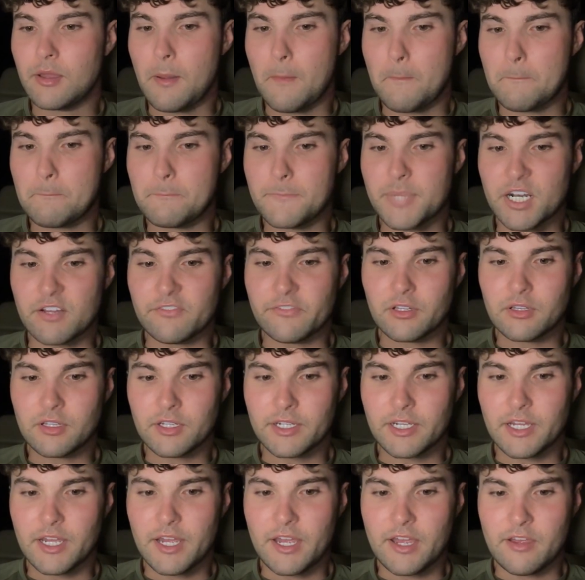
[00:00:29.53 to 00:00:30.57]
but I feel
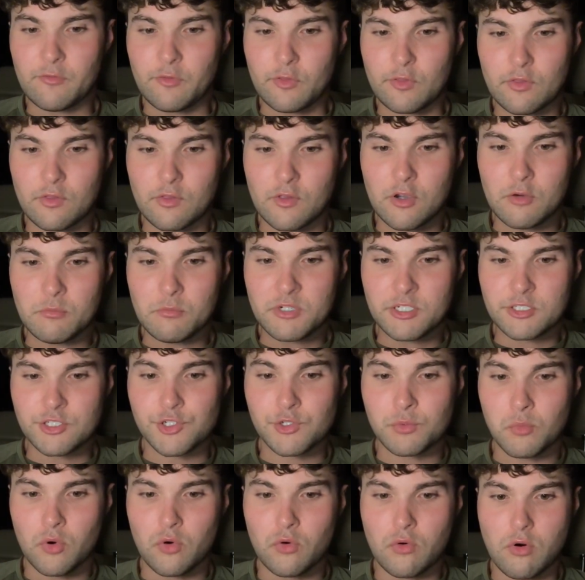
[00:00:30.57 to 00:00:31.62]
like I have so much
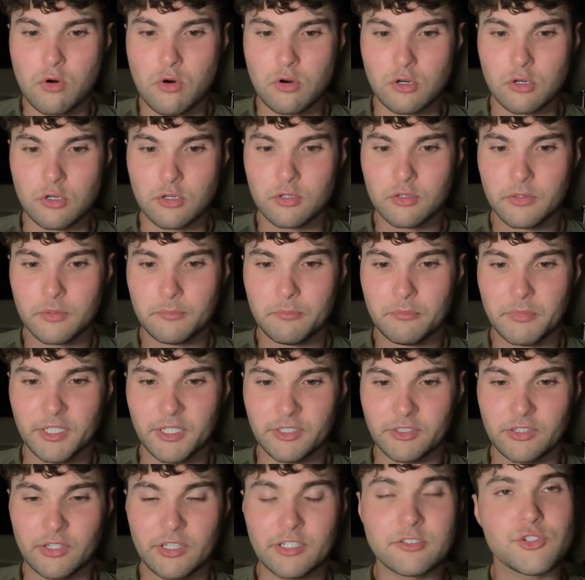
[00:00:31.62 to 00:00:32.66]
more
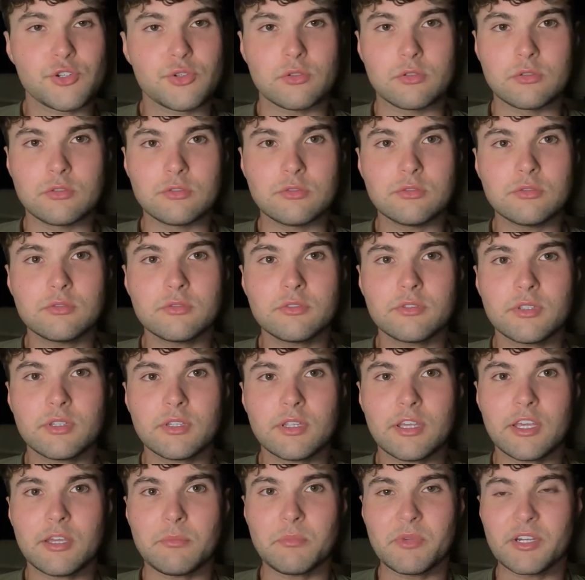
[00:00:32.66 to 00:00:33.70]
potential
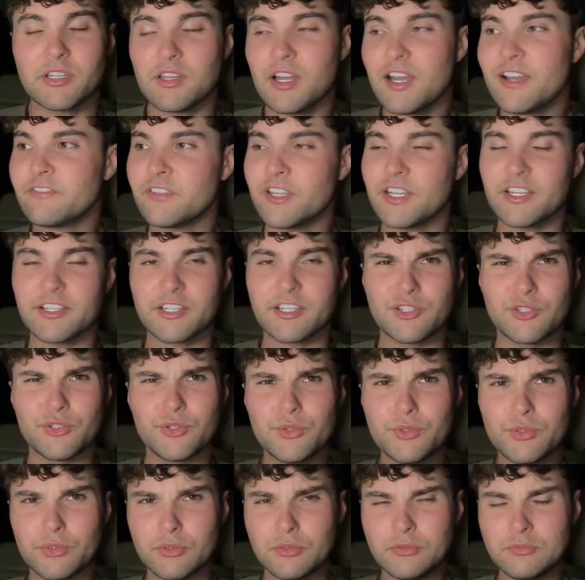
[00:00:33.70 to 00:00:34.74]
in my life that I can
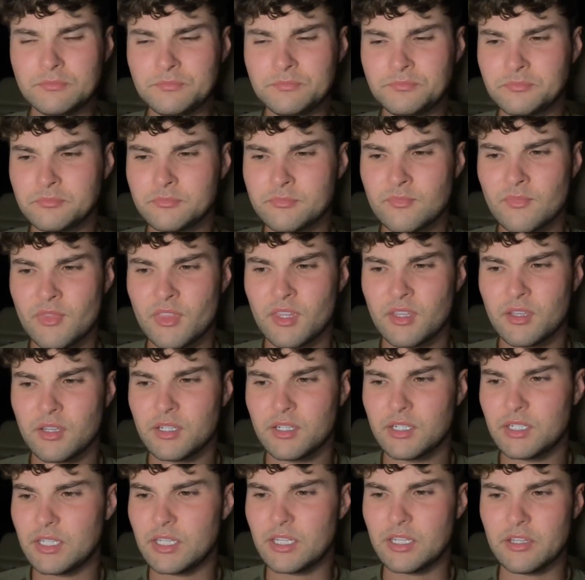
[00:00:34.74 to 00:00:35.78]
do.
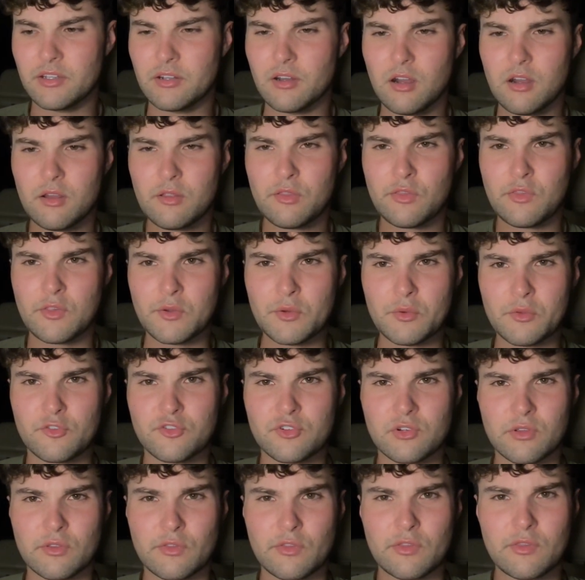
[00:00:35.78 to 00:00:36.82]
And then also it's
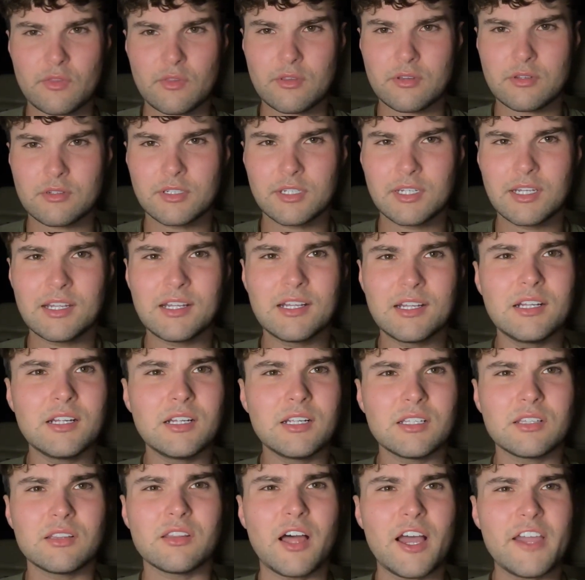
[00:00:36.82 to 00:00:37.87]
just
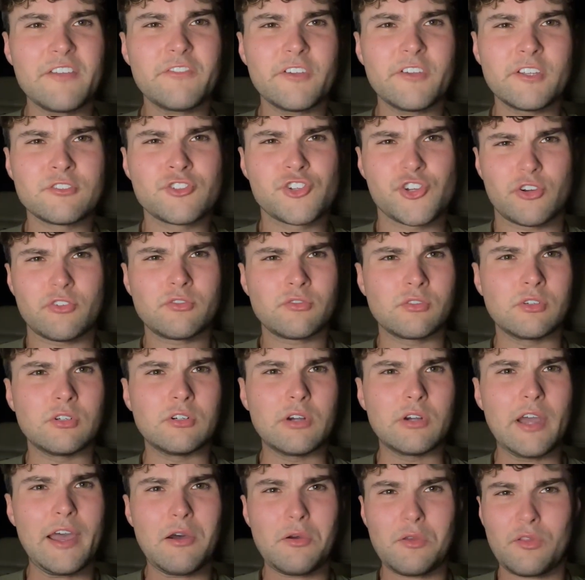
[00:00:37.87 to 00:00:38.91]
life in general
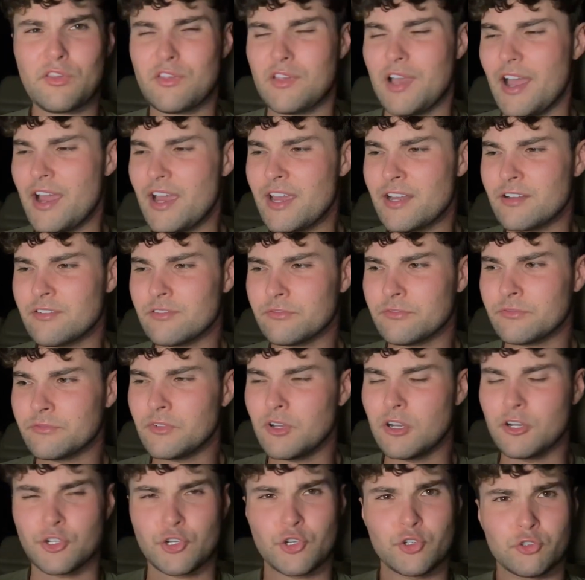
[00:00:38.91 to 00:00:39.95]
outside of
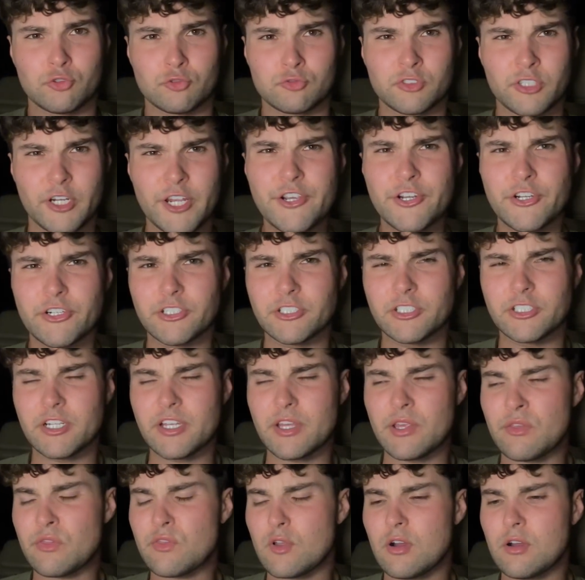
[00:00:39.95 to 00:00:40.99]
a career
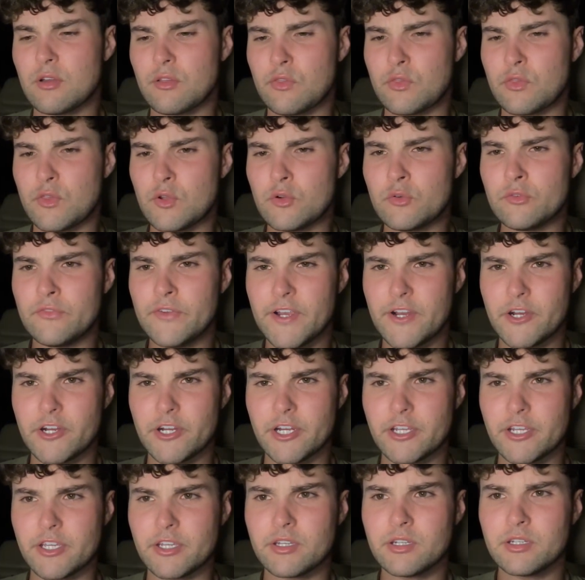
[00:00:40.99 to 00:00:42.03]
is also
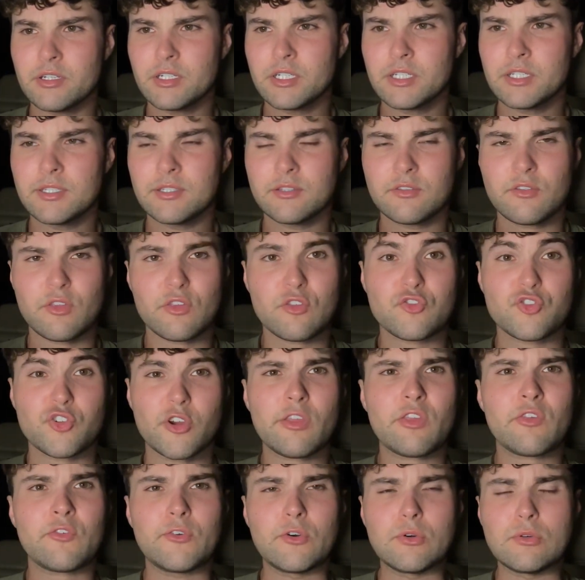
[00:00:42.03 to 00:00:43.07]
very
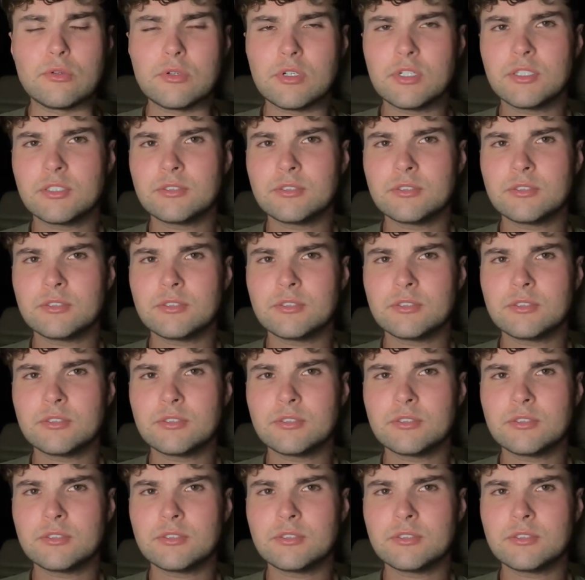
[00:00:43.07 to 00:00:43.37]
stressful.